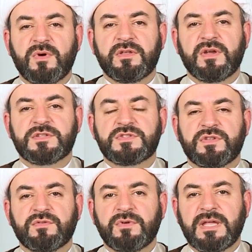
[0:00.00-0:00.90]
whether it's
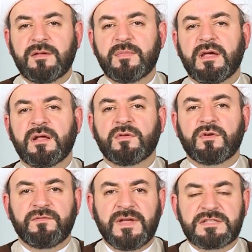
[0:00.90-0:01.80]
through email
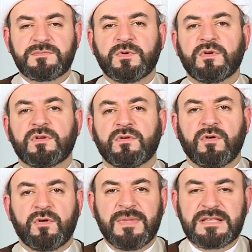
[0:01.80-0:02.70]
or Facebook
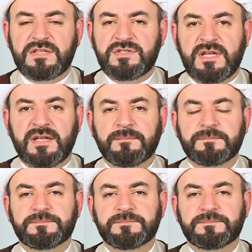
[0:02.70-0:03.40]
or messaging,